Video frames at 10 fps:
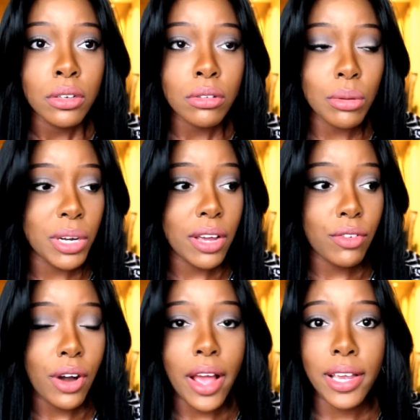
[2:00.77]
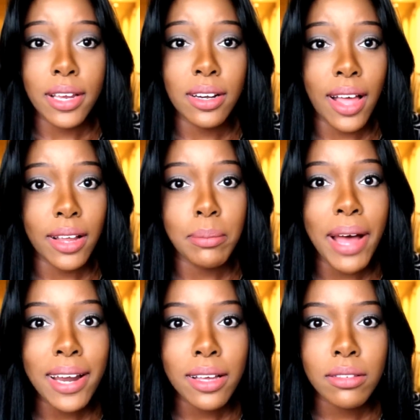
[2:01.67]
So whenever I get like
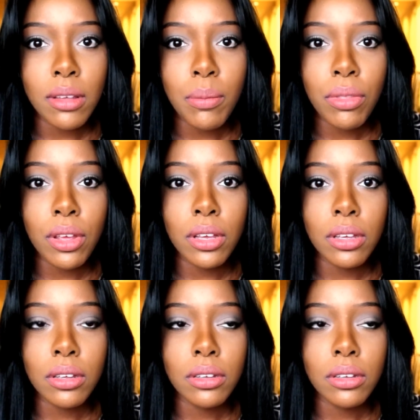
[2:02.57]
mad at something